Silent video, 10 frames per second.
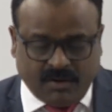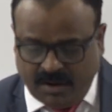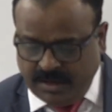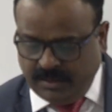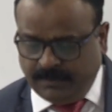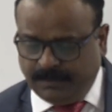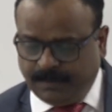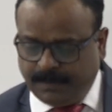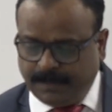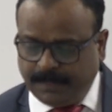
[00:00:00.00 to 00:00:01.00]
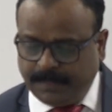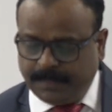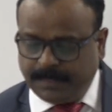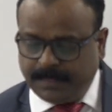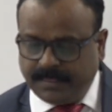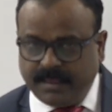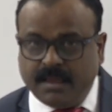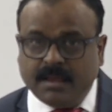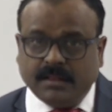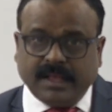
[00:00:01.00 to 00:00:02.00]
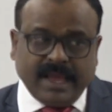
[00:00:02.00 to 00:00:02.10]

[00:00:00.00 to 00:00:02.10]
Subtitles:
on, the